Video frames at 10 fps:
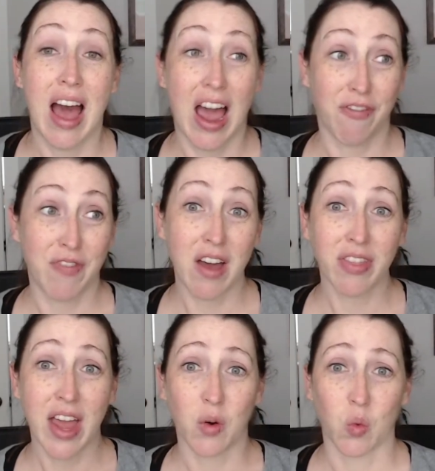I
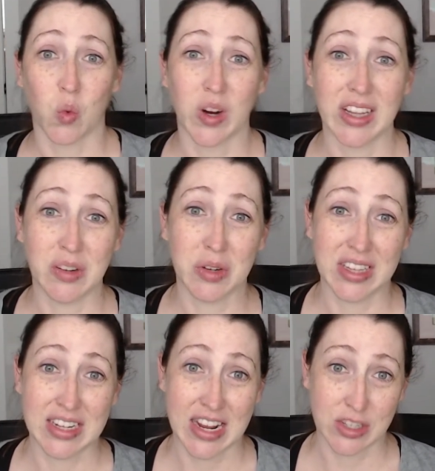found that really,
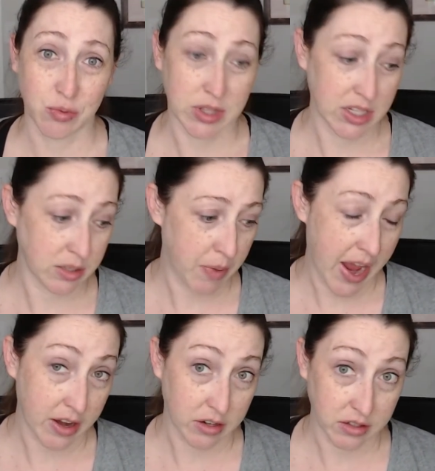really nice with these
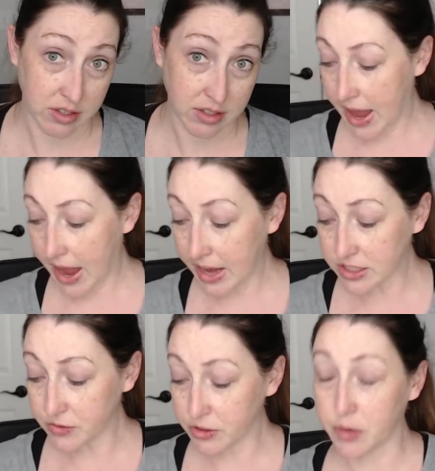patterns.
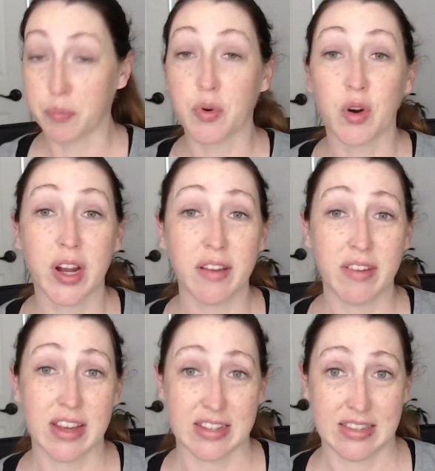As for the
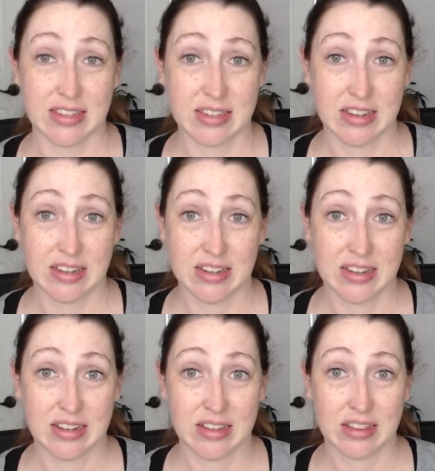previous
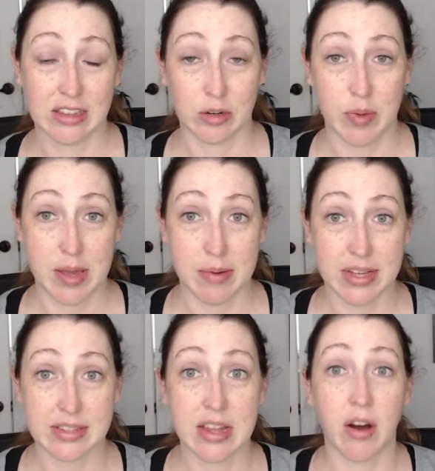little
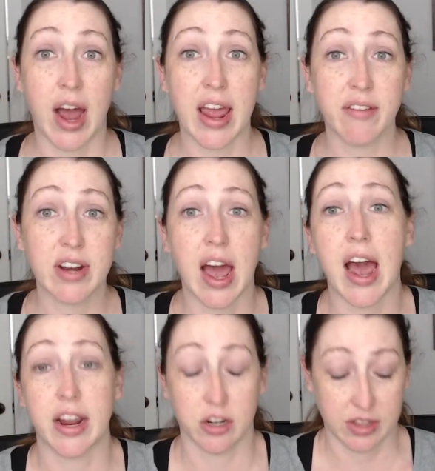babies. Now, I haven't
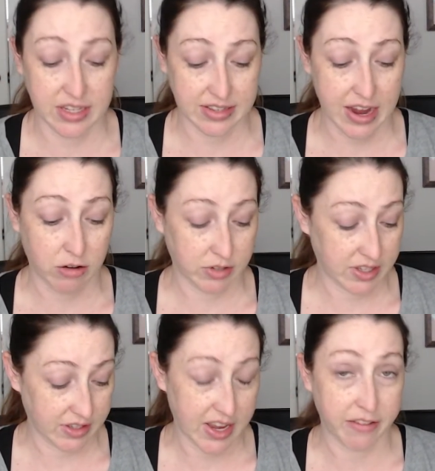ironed these out
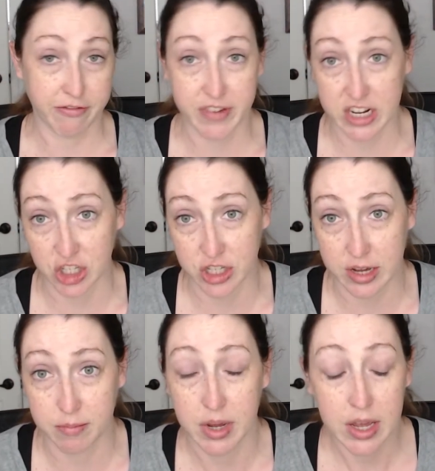since I've finished
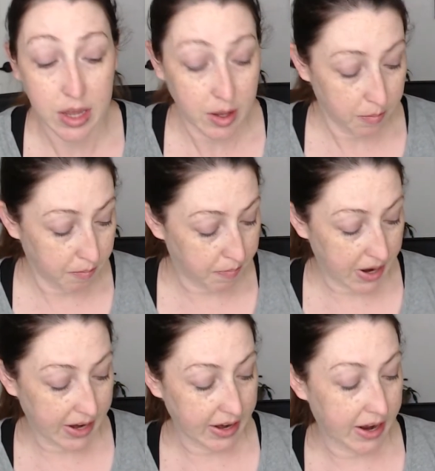them,
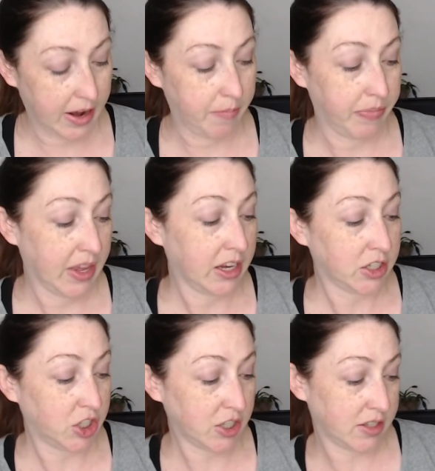but um,
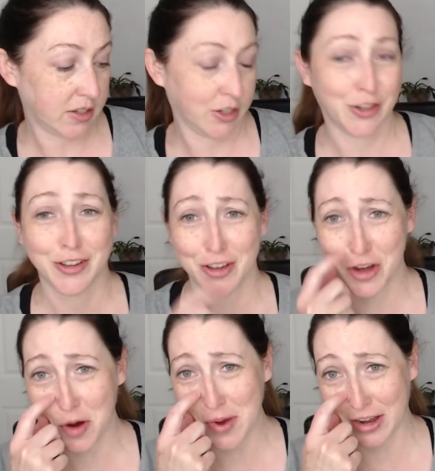just to
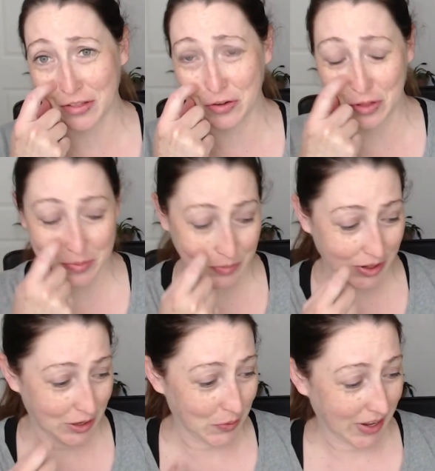go back through them
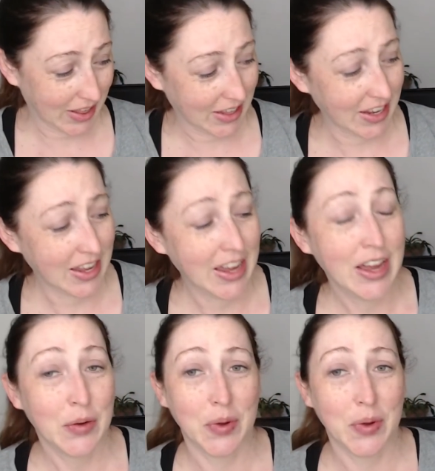really quickly, we